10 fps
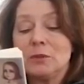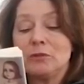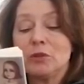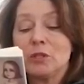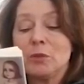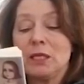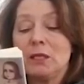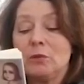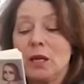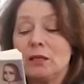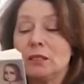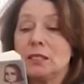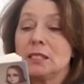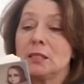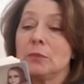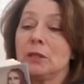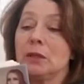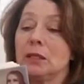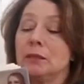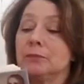before spinning around and
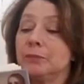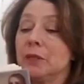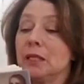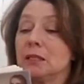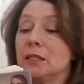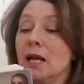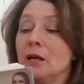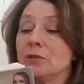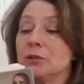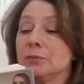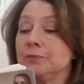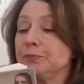disappearing into the house,